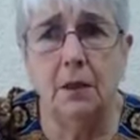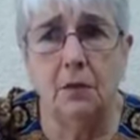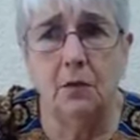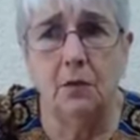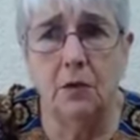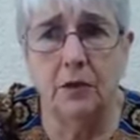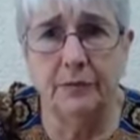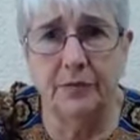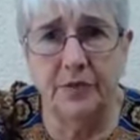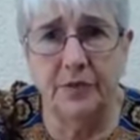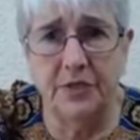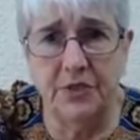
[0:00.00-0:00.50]

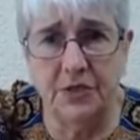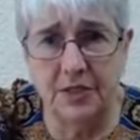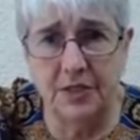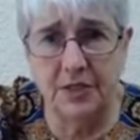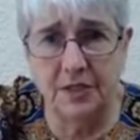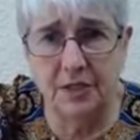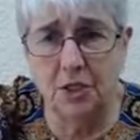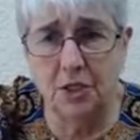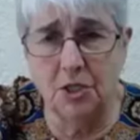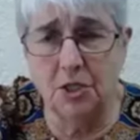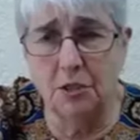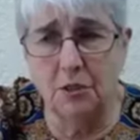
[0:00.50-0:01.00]
what
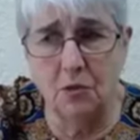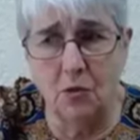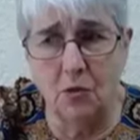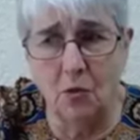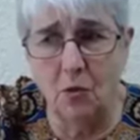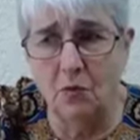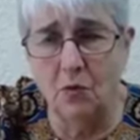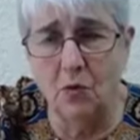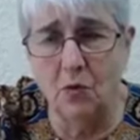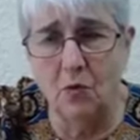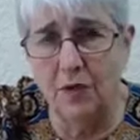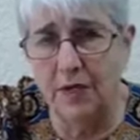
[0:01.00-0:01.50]
percentage in
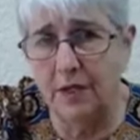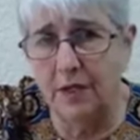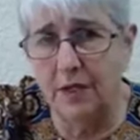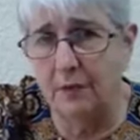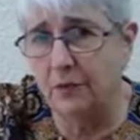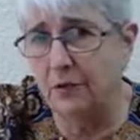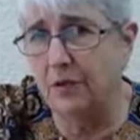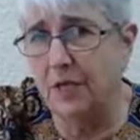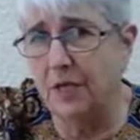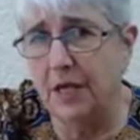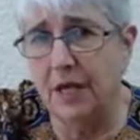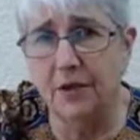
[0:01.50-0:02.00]
normal
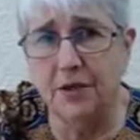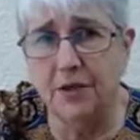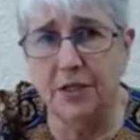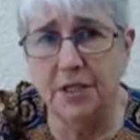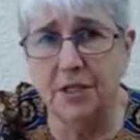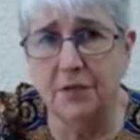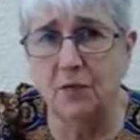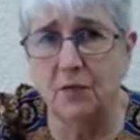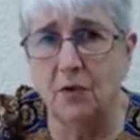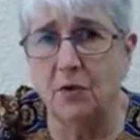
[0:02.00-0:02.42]
Hebrew narrative,